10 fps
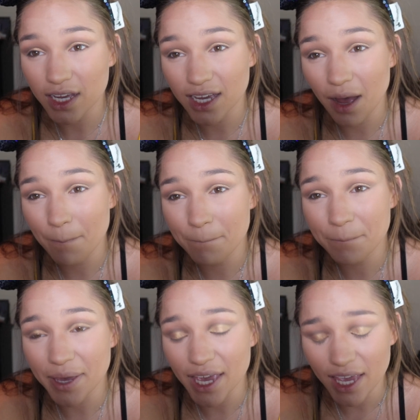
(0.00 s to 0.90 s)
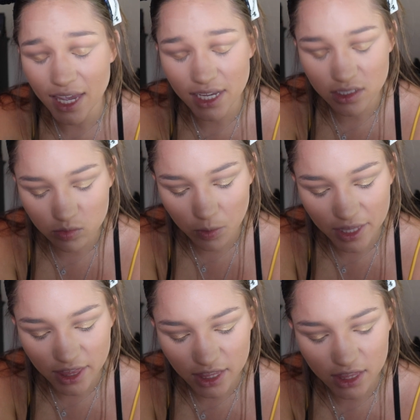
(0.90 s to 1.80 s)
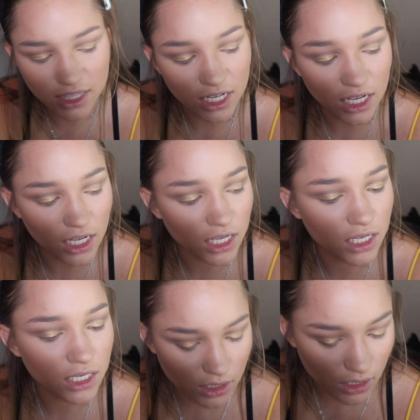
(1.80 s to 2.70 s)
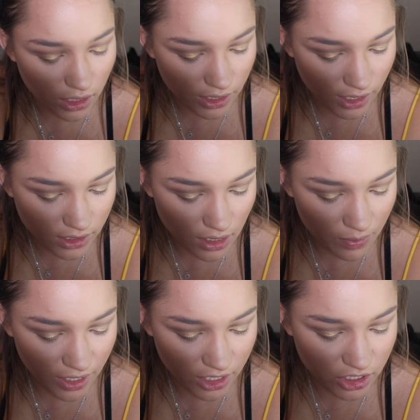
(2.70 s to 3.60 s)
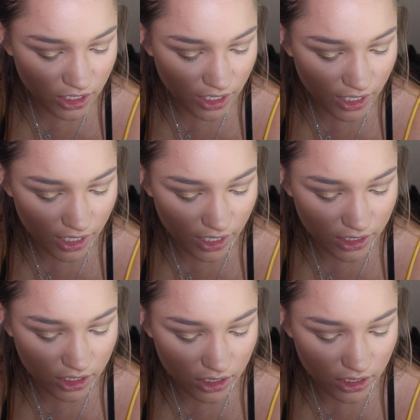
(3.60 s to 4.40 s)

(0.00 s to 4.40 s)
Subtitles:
I got bit. What the? Oh, I can't stop itching it.